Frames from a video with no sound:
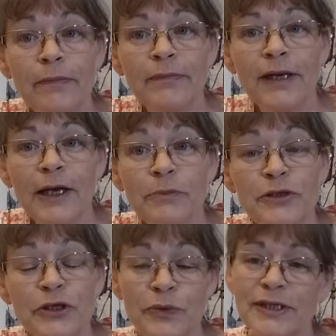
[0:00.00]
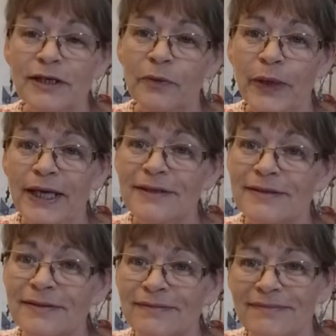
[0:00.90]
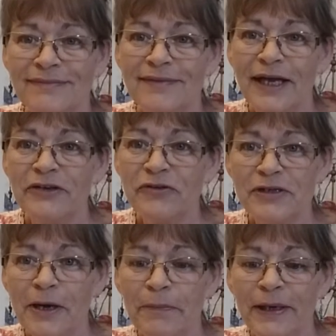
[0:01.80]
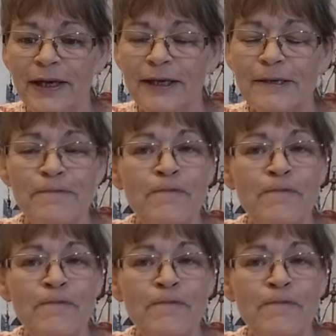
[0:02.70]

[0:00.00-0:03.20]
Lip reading: My name's Teresa Louise. Thanks for stopping in.